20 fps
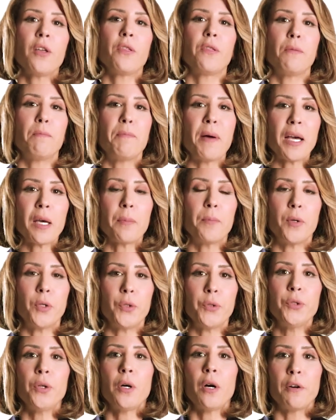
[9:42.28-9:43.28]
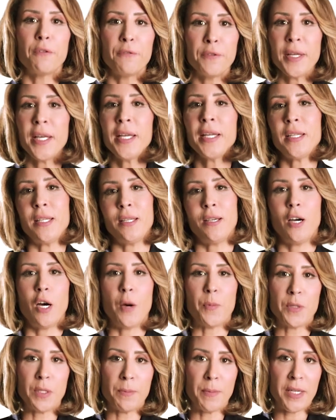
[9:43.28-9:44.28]
the backbone of any
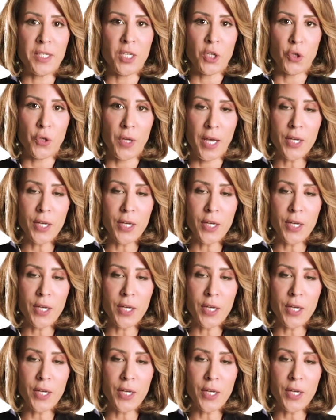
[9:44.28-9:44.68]
optimization